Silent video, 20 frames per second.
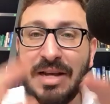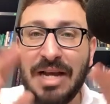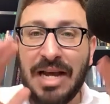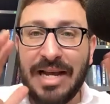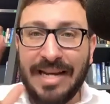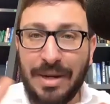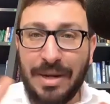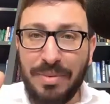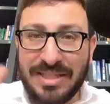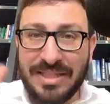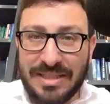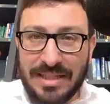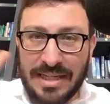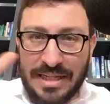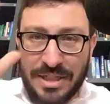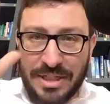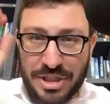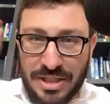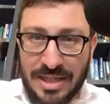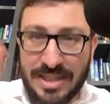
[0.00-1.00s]
And here we see
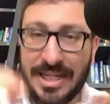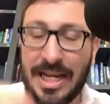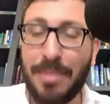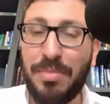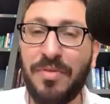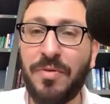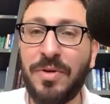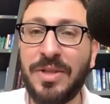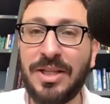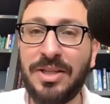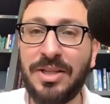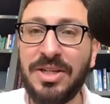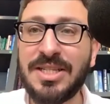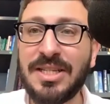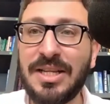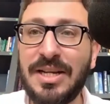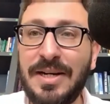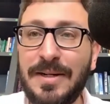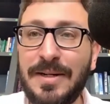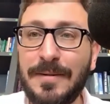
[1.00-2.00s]
just an example of what that looks
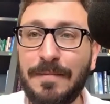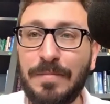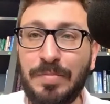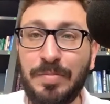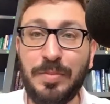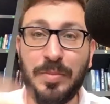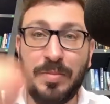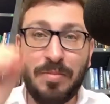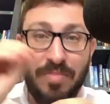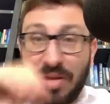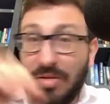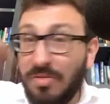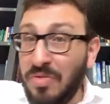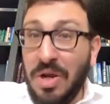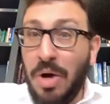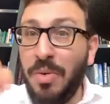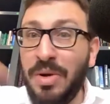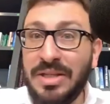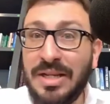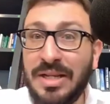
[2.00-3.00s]
like.
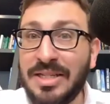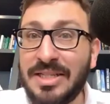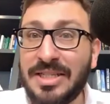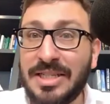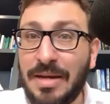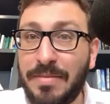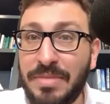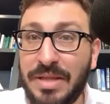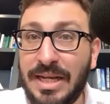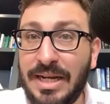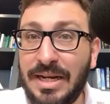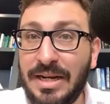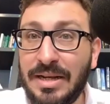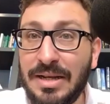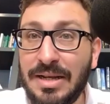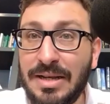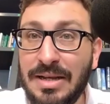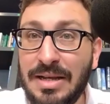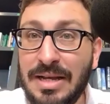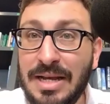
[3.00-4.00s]
Noah does something
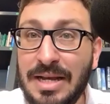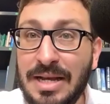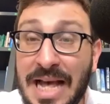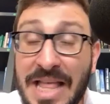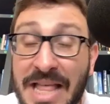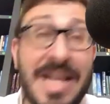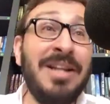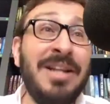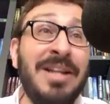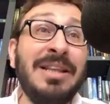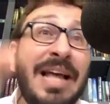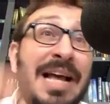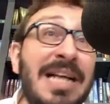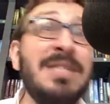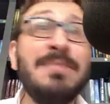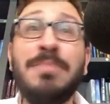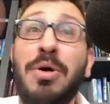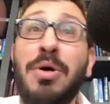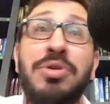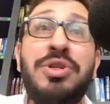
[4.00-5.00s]
that
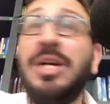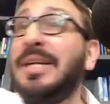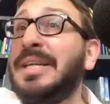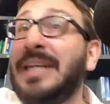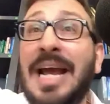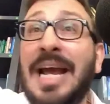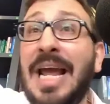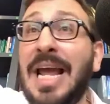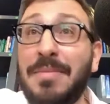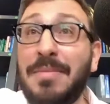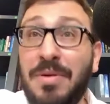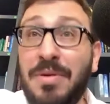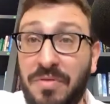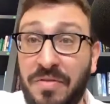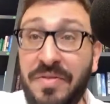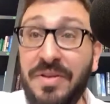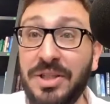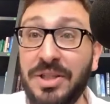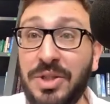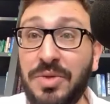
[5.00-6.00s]
unless Moshe came and
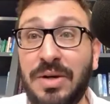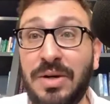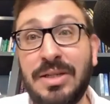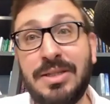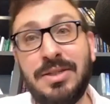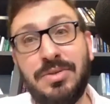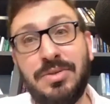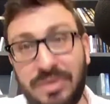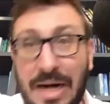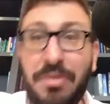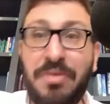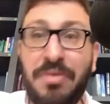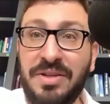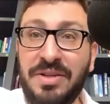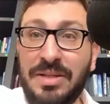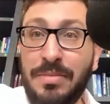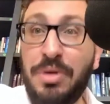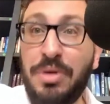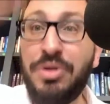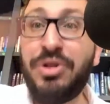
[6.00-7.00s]
revealed to us, or God revealed
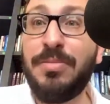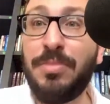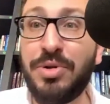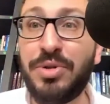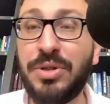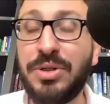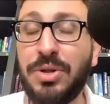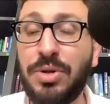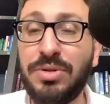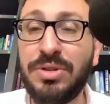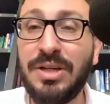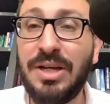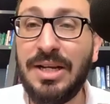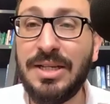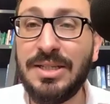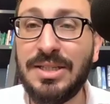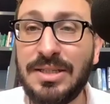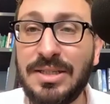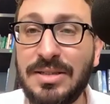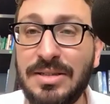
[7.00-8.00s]
to Moshe and Moshe told to
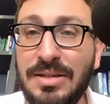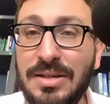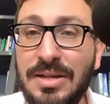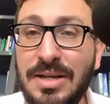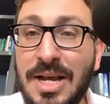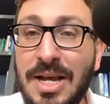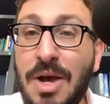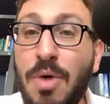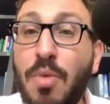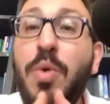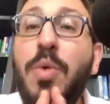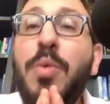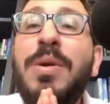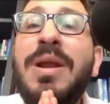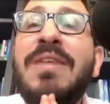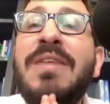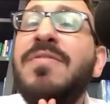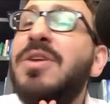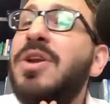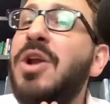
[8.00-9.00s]
us, we would
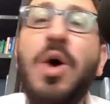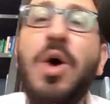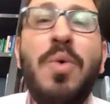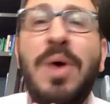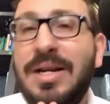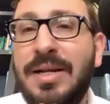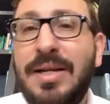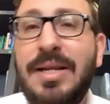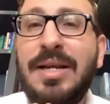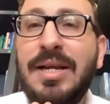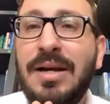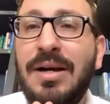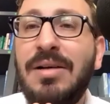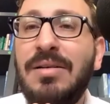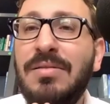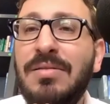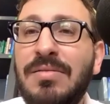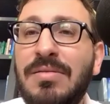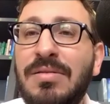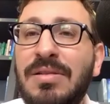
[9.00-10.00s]
have no idea
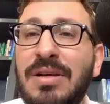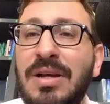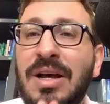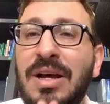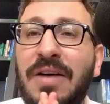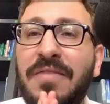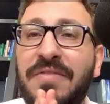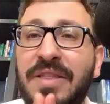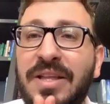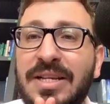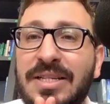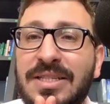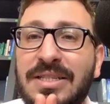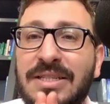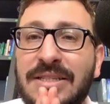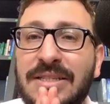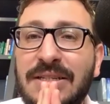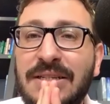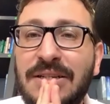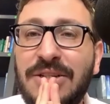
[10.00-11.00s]
of
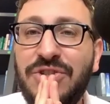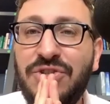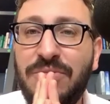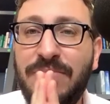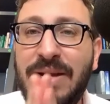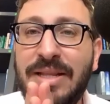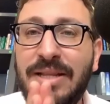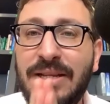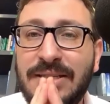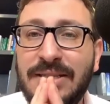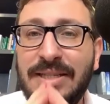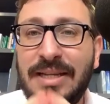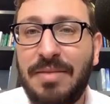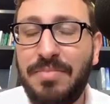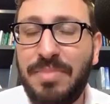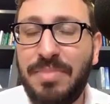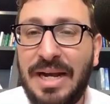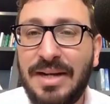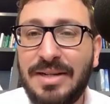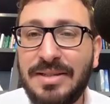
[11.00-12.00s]
this tremendous
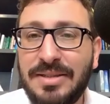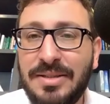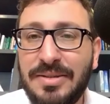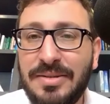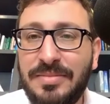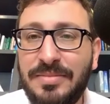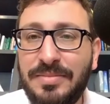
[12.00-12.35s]
impact.